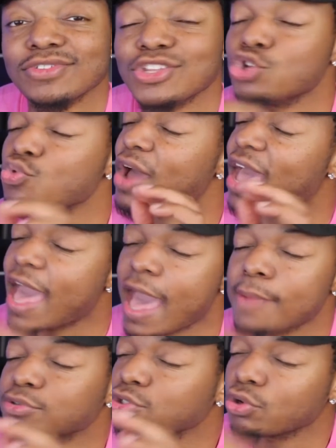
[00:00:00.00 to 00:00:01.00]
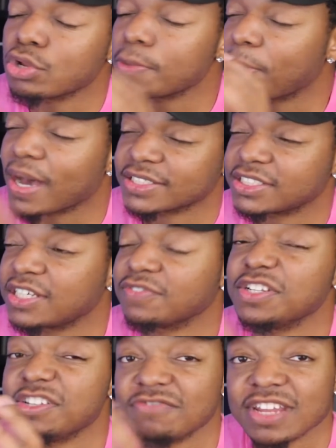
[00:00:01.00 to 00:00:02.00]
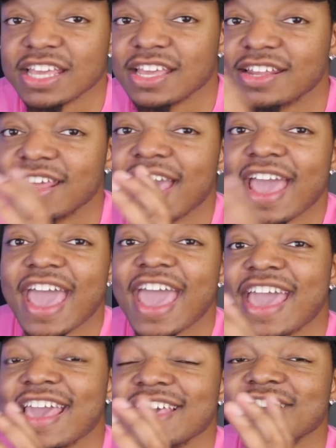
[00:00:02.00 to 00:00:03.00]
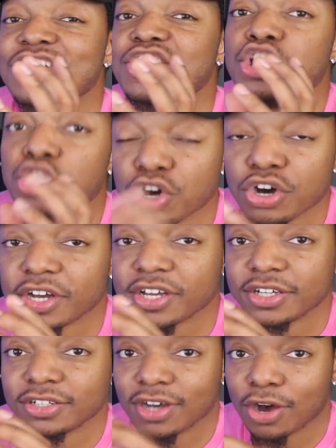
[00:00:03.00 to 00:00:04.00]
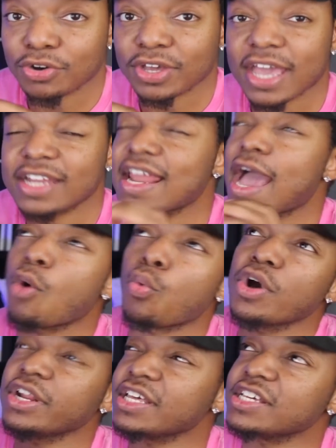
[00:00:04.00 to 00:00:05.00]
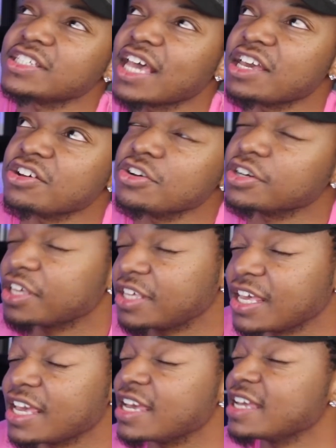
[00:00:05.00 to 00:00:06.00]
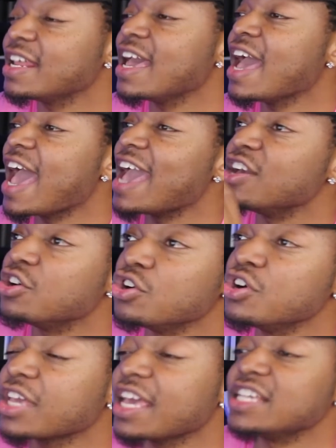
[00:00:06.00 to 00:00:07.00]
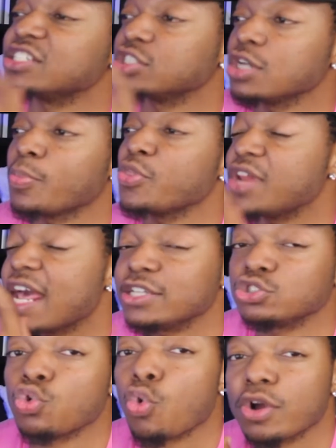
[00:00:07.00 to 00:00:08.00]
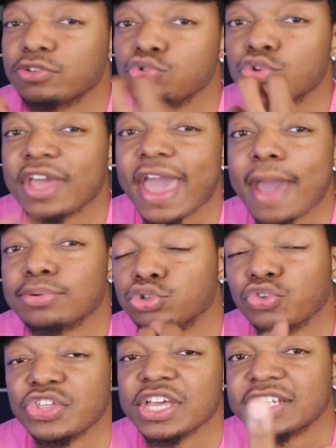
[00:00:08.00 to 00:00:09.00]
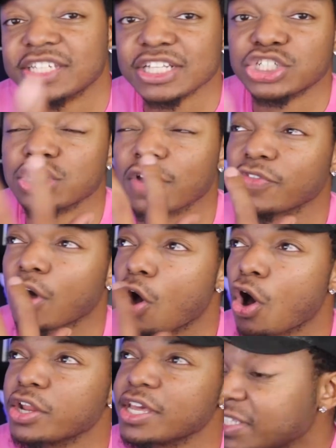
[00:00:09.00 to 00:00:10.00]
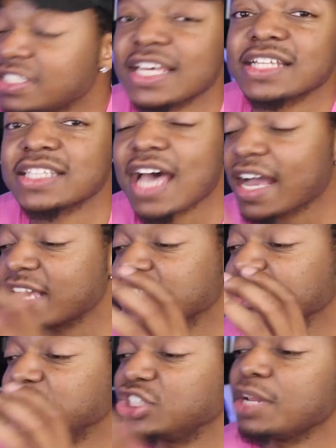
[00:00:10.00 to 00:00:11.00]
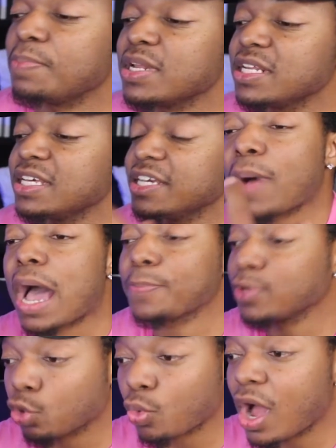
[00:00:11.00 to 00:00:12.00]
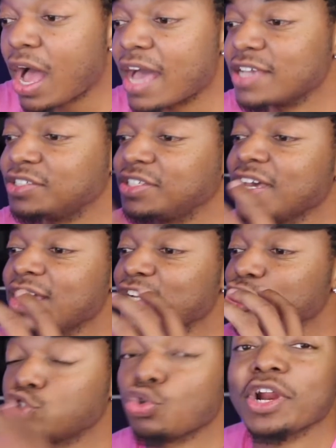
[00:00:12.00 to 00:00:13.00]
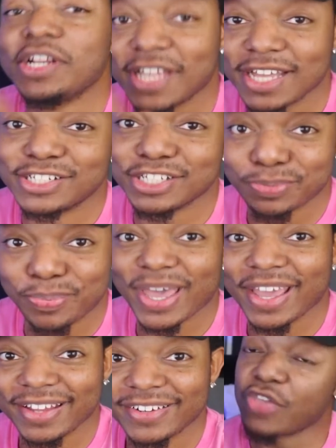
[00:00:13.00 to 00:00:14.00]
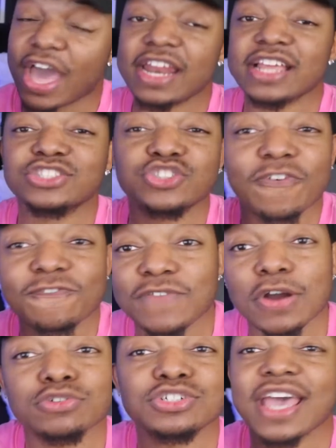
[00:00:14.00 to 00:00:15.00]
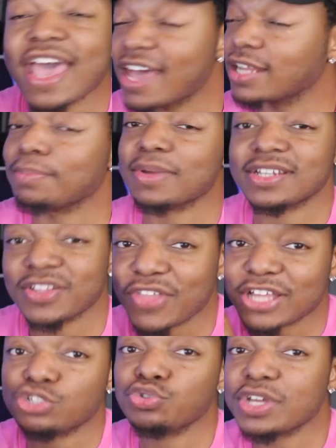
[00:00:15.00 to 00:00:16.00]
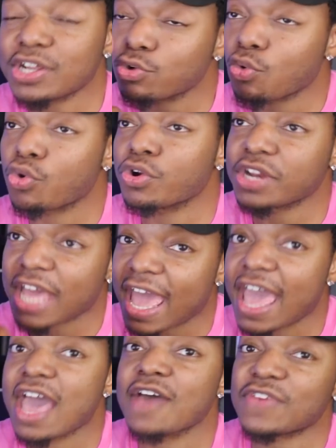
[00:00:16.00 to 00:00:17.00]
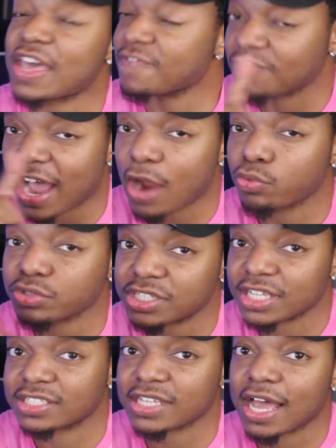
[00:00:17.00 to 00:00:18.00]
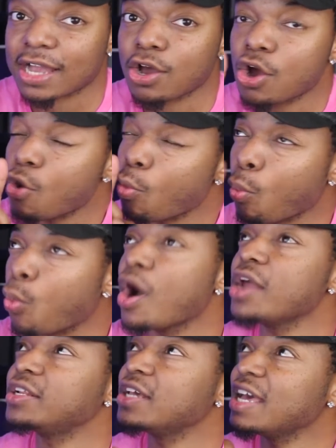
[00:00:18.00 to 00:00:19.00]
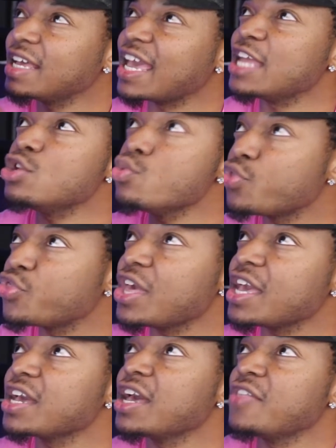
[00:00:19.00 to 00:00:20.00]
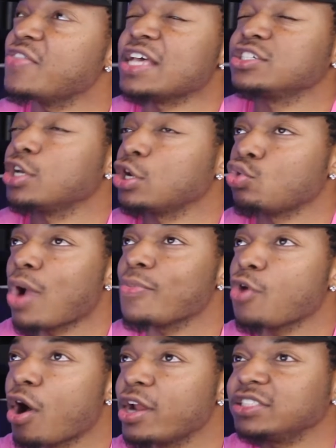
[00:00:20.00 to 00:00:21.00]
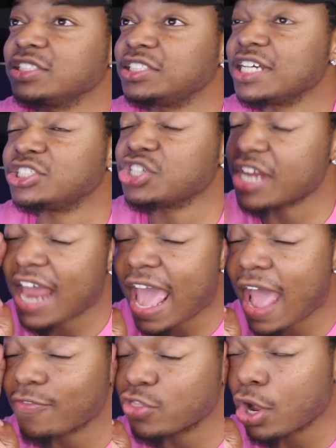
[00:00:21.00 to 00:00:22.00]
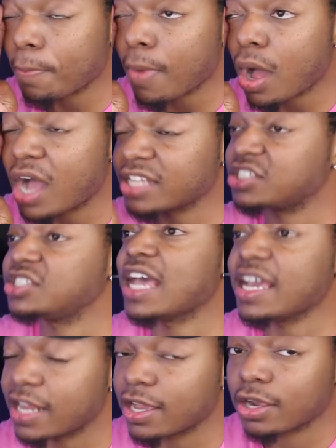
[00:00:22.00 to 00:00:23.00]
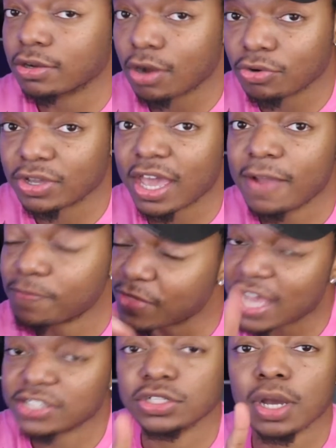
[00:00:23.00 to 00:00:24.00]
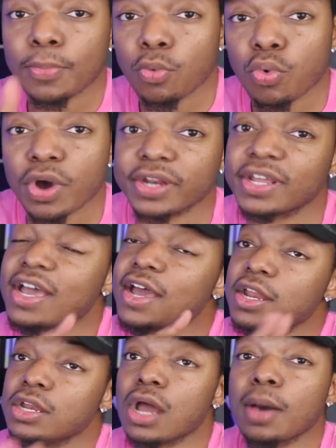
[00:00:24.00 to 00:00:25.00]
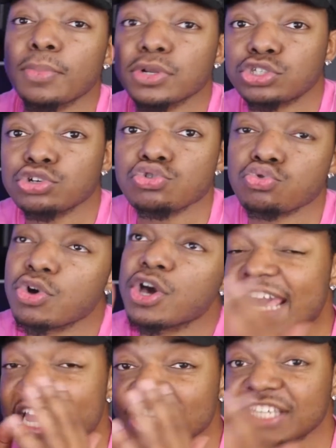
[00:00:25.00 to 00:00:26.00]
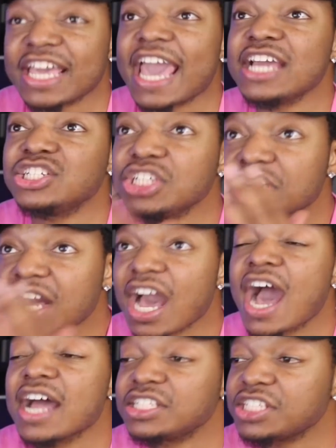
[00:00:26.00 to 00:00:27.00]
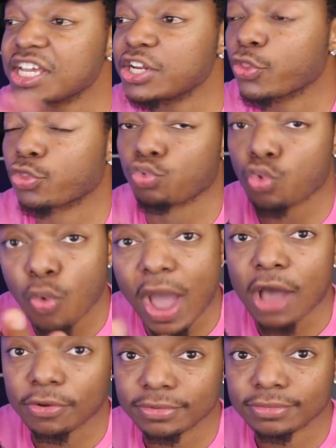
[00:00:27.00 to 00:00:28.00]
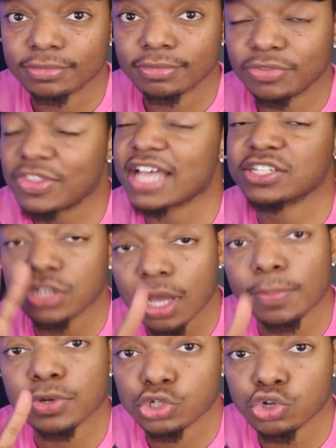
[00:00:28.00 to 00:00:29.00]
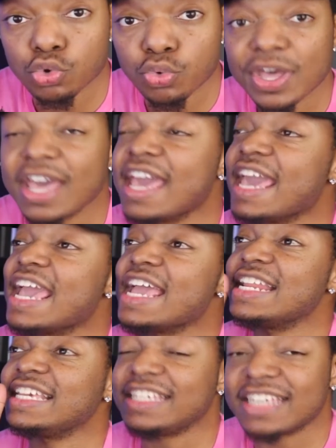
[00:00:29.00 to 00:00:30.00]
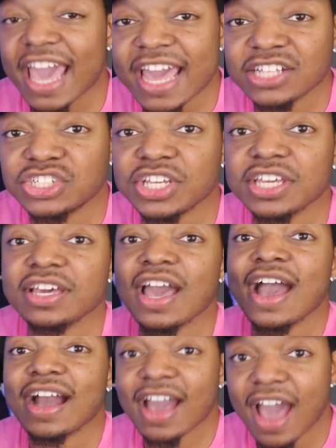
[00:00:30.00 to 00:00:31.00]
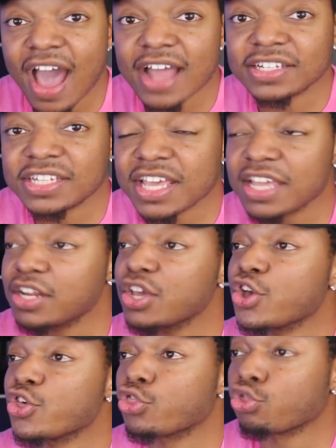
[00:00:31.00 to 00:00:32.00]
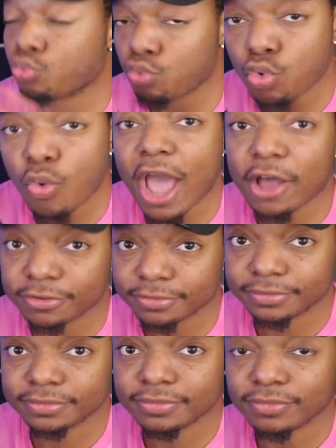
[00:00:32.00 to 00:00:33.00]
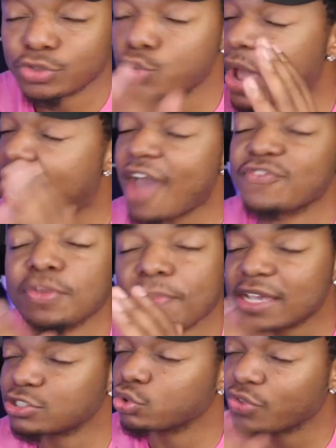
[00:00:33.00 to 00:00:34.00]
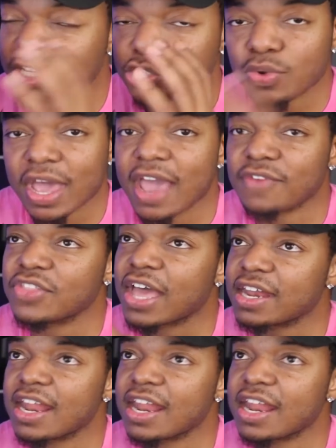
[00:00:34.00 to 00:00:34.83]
You absolutely positively need a hook. Okay, now what is a hook, Keen? A hook is something that is going to capture the attention of the audience. TikTok has legitimately popularized short attention span. That is the first element that you need in order to have a viral TikTok. What can you think that's going to grab the audience attention and have their mind stay there? Okay, that's number one. Number two, engaging content throughout. That's number two, engaging content throughout. You have to make sure that you have that.